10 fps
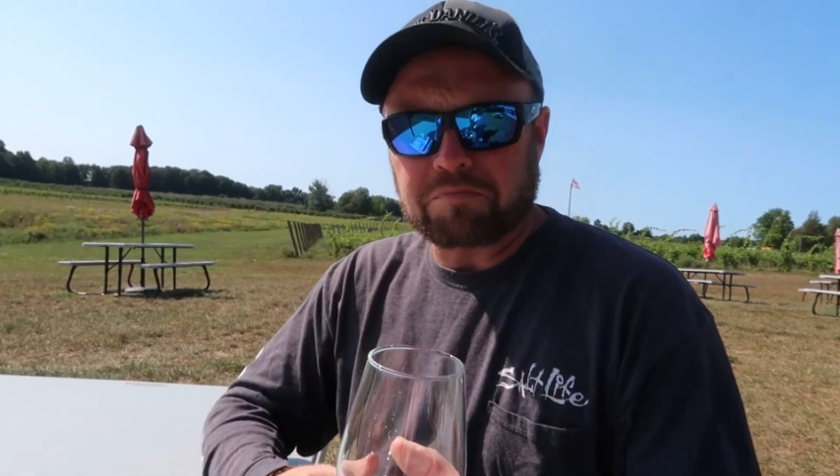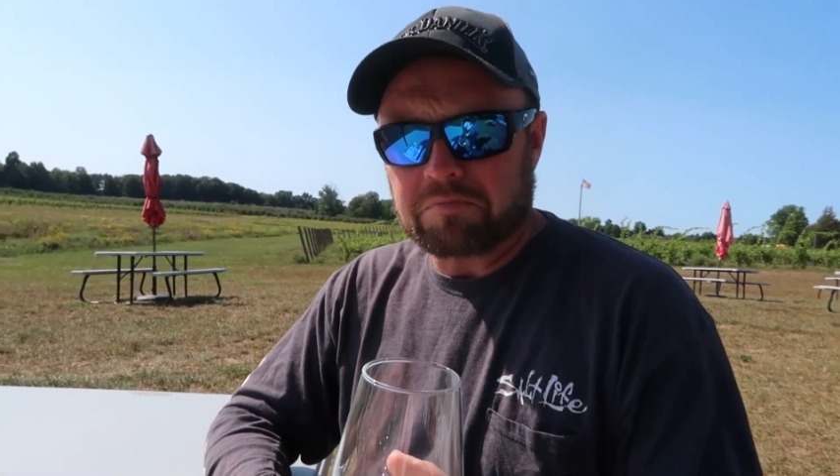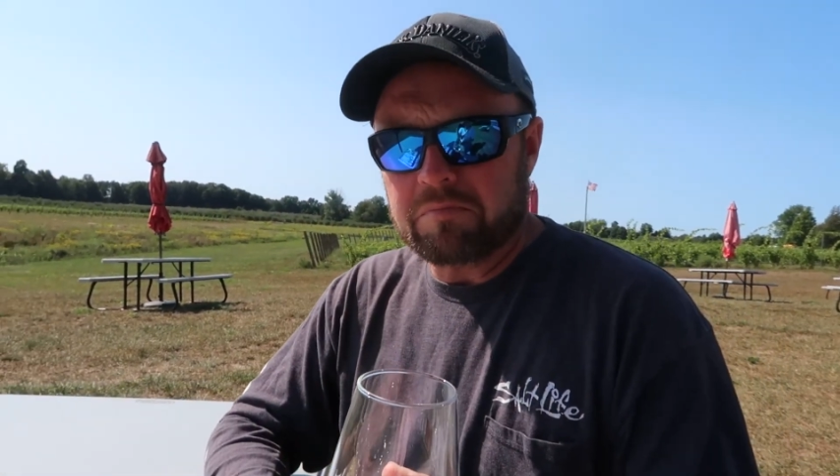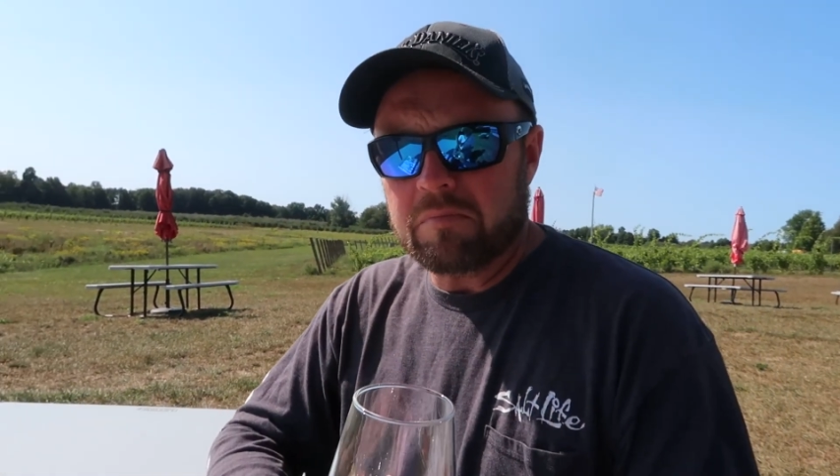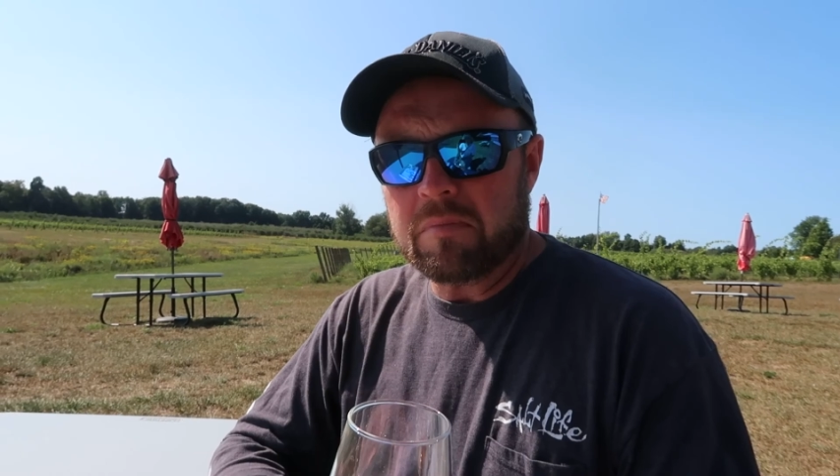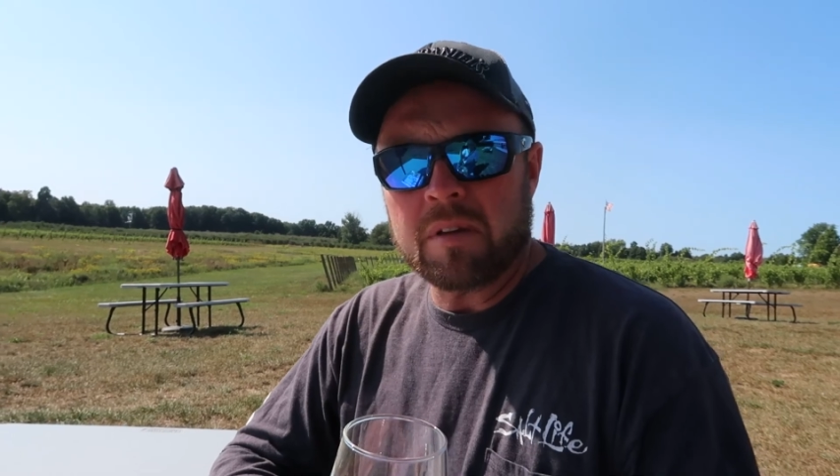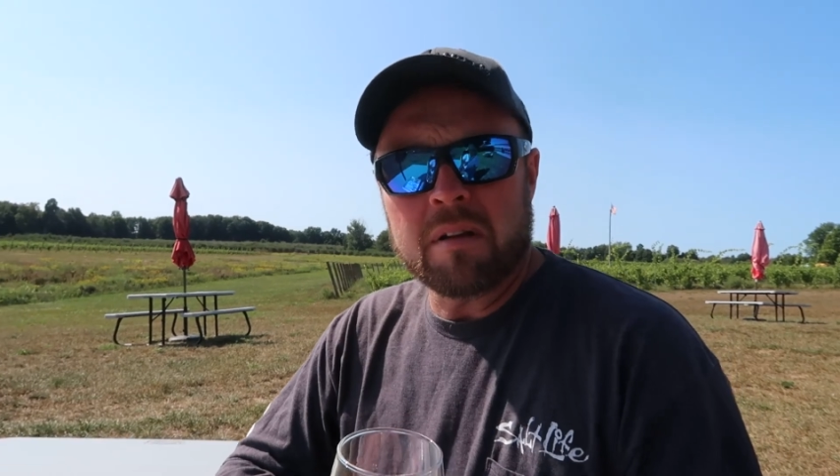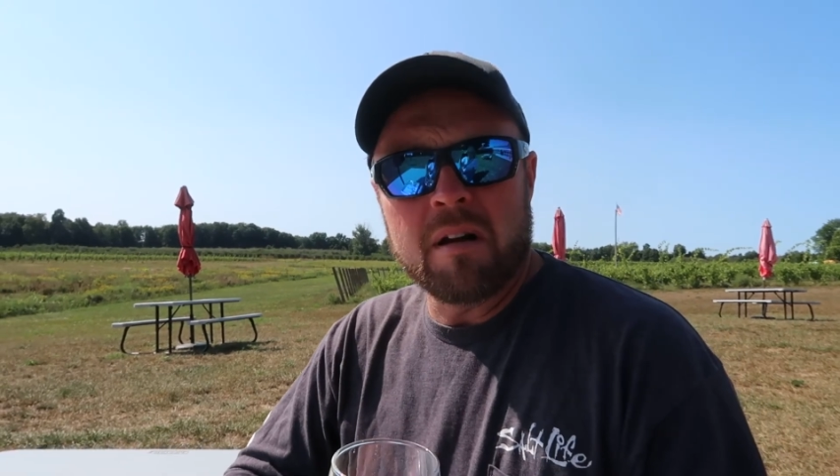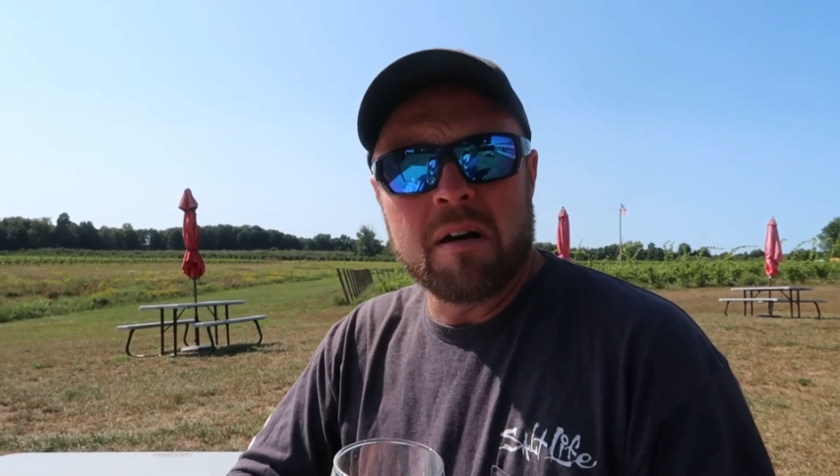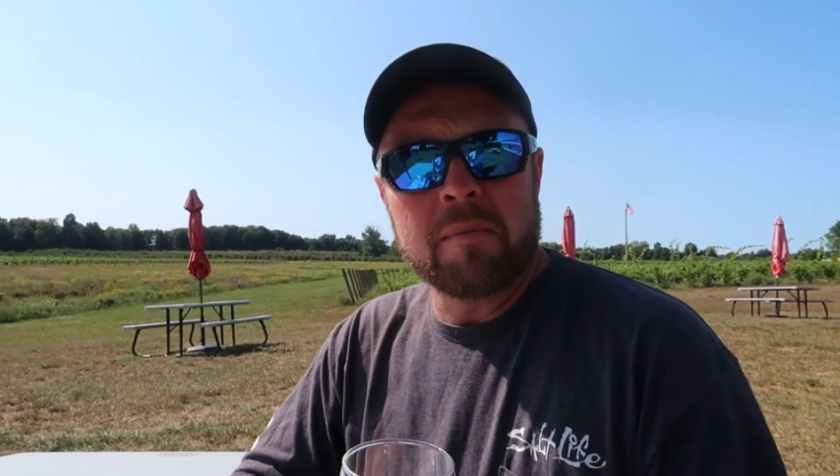Well,
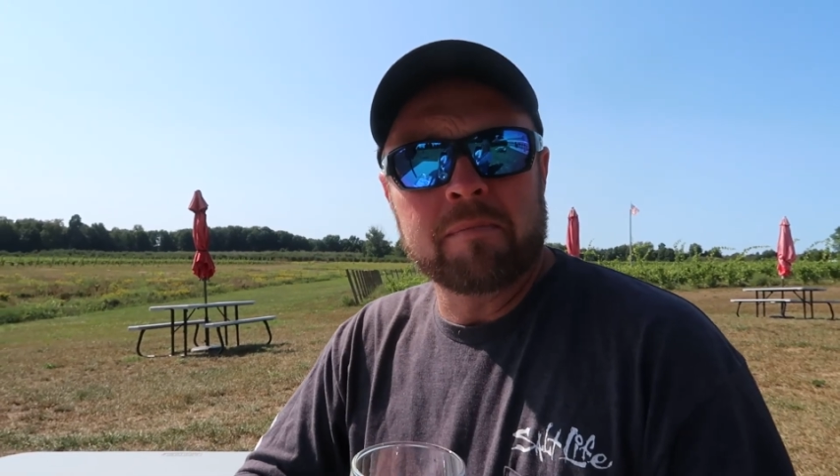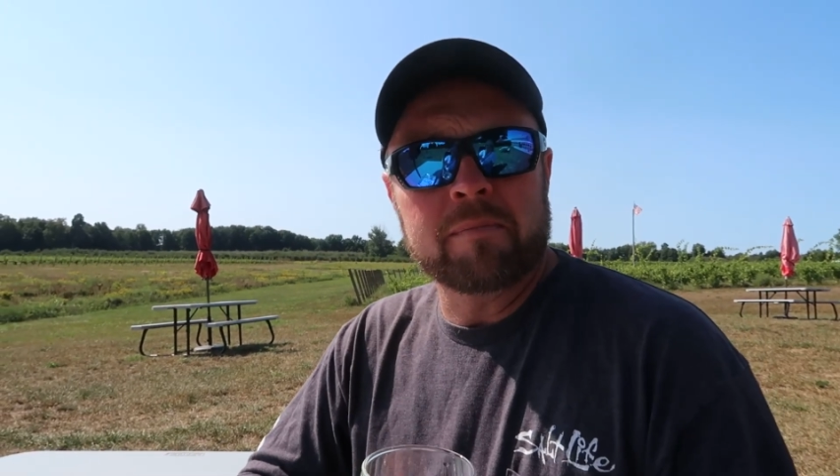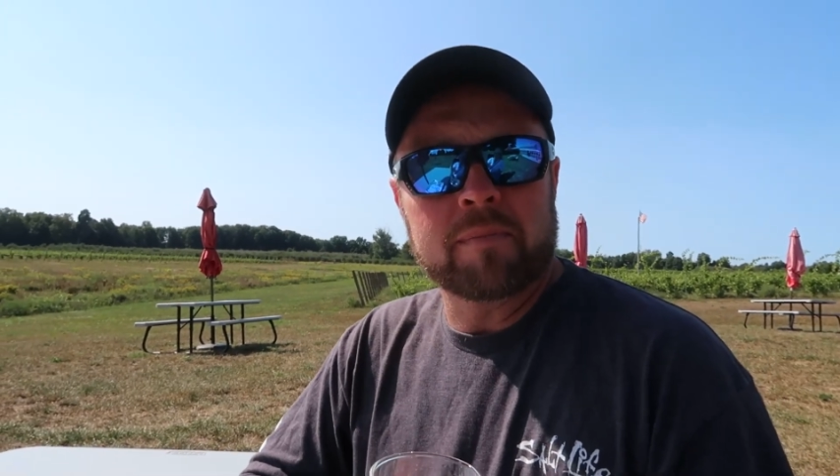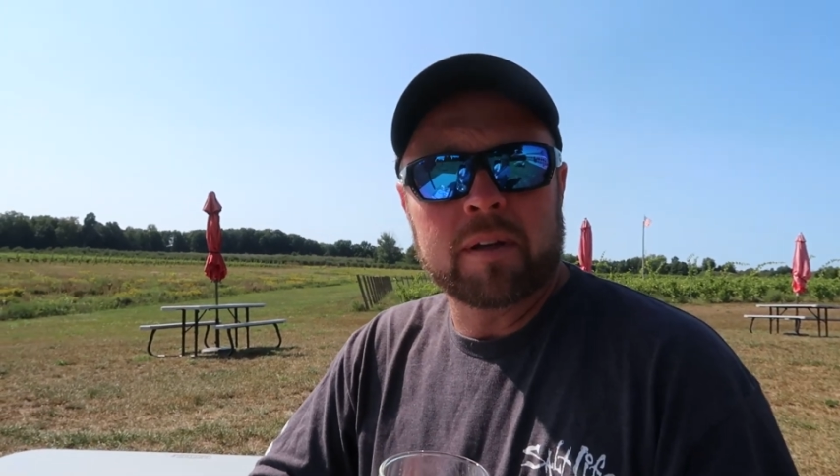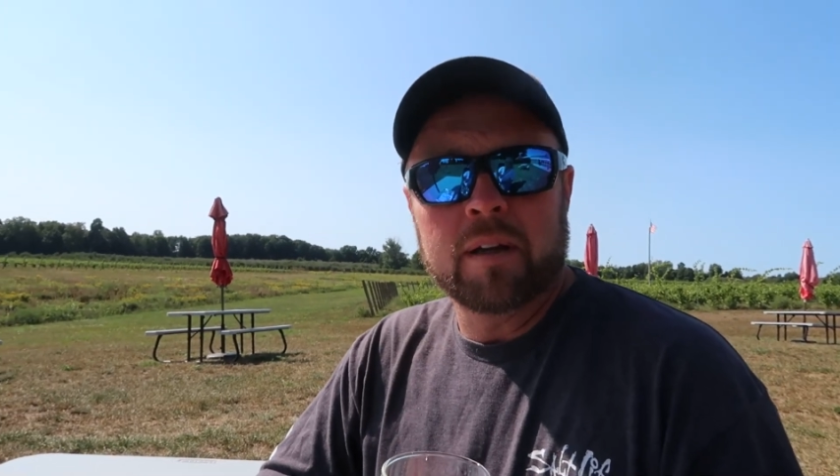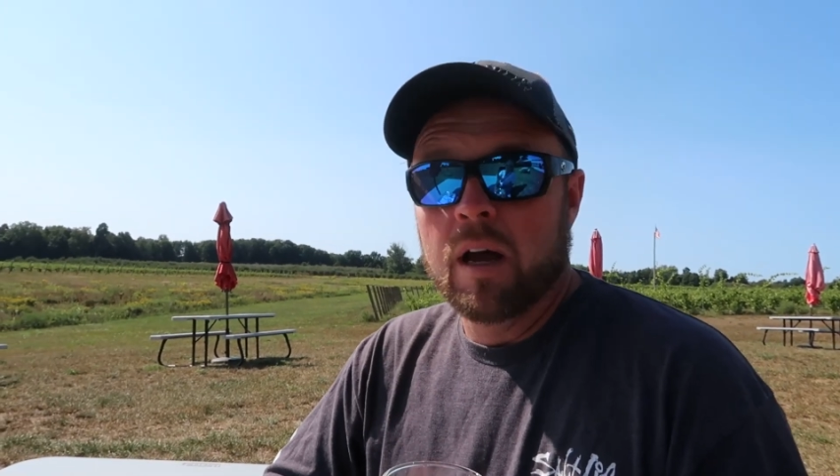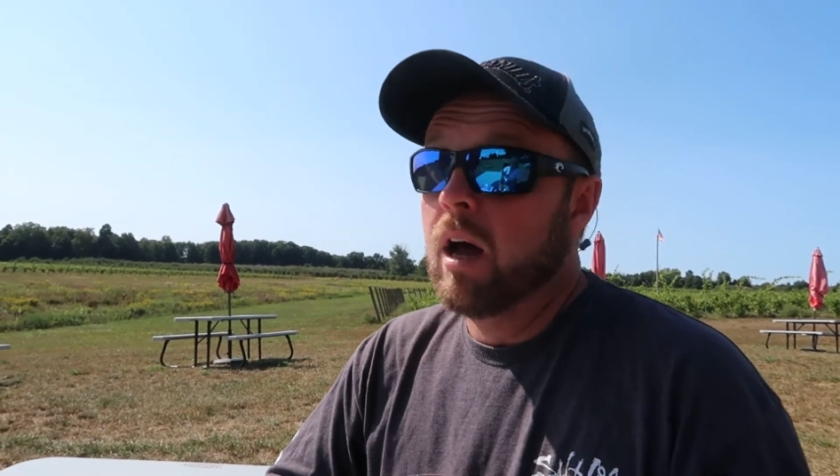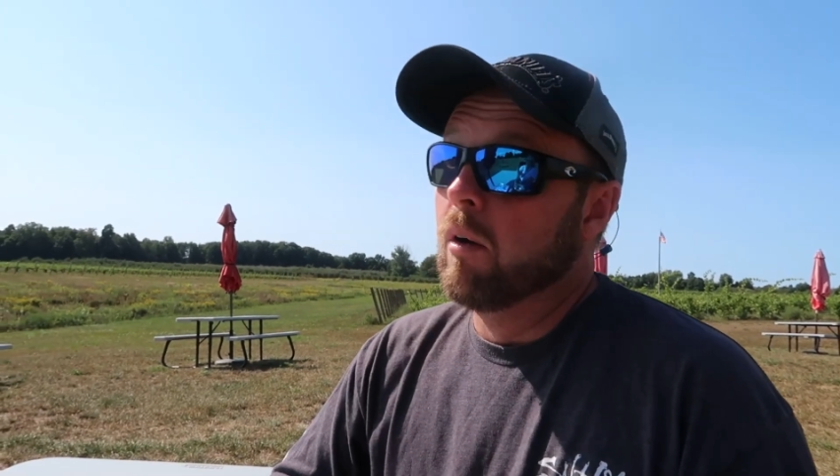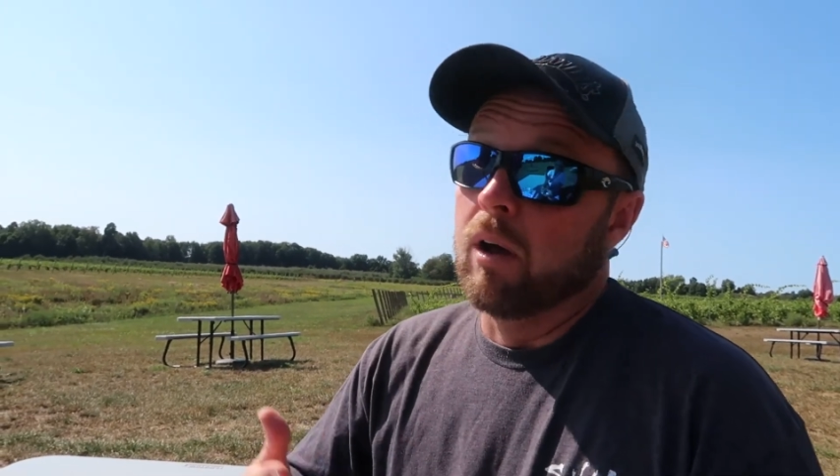because it's um, probably made of apples.